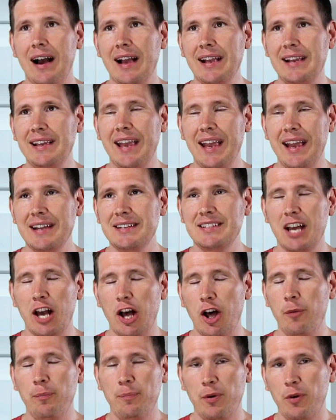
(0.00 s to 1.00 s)
I can't
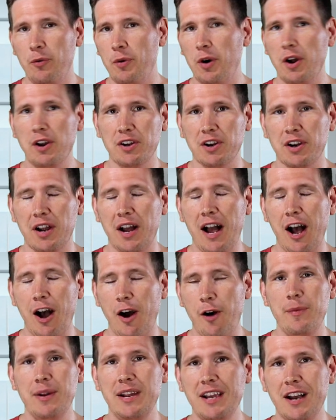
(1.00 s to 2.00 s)
help but wonder
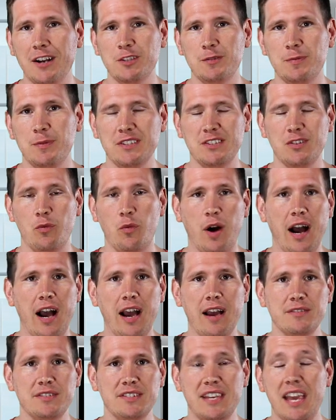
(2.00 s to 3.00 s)
how many husbands and
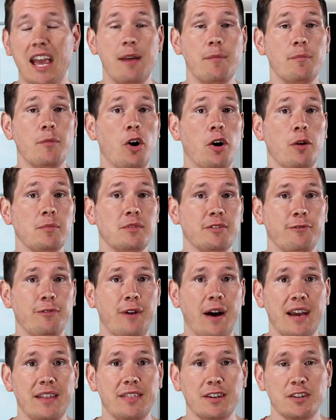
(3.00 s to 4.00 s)
wives came home to
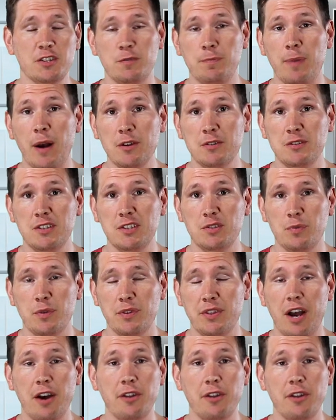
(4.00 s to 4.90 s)
find their spouses with